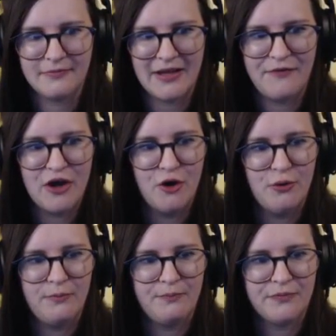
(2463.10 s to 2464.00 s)
I
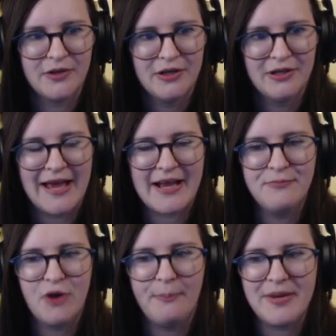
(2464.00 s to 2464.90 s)
feel like I'm
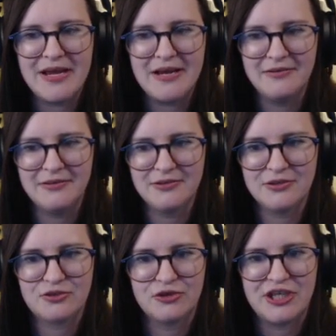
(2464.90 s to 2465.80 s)
not being
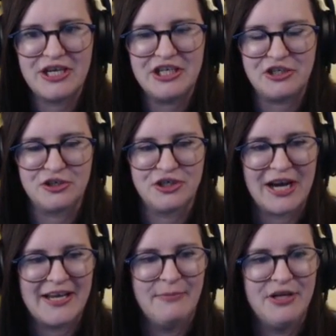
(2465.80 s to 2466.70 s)
strategic, just
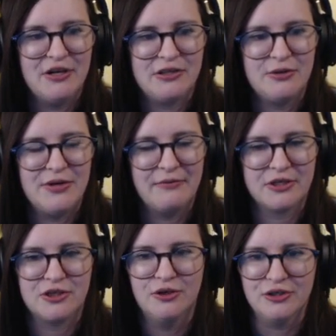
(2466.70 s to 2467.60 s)
checking my two
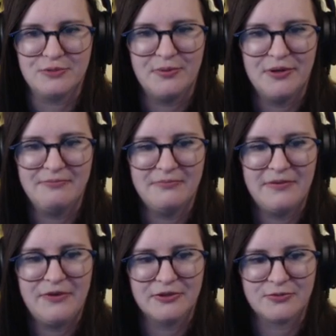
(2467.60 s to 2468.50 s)
nearest doors, but it
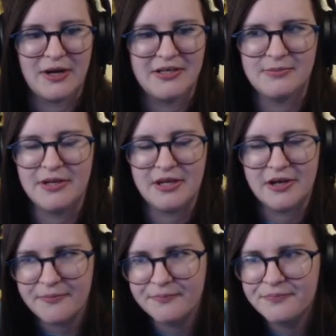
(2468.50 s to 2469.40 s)
feels right to me, you know?